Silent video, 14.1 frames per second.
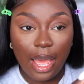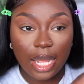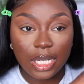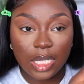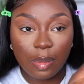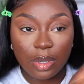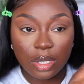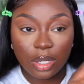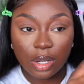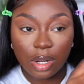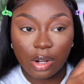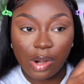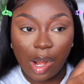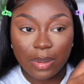Actually, I'm also
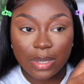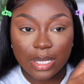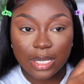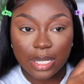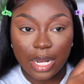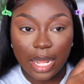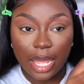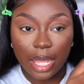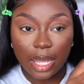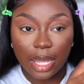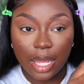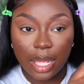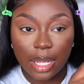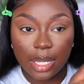gonna grab Slay
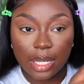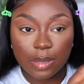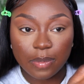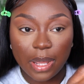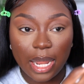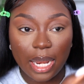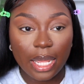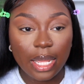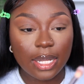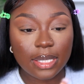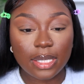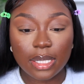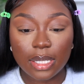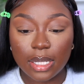in this
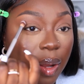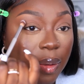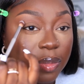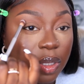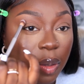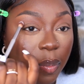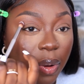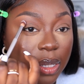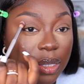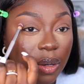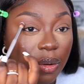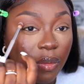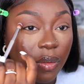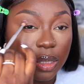palette. I'm just gonna place
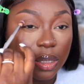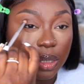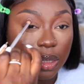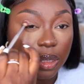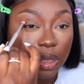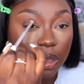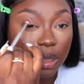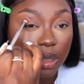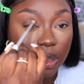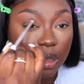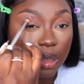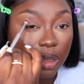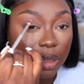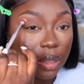that right
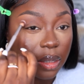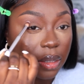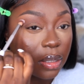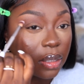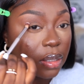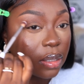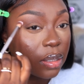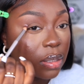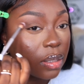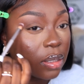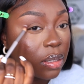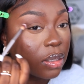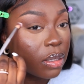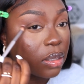into my
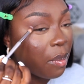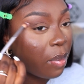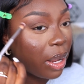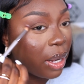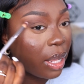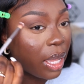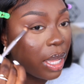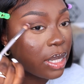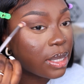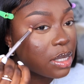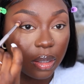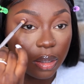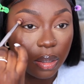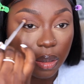crease and blend it
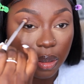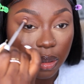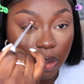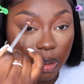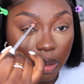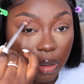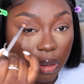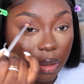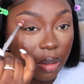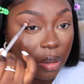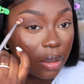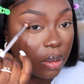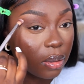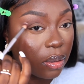into my transition
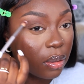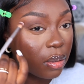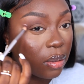shade.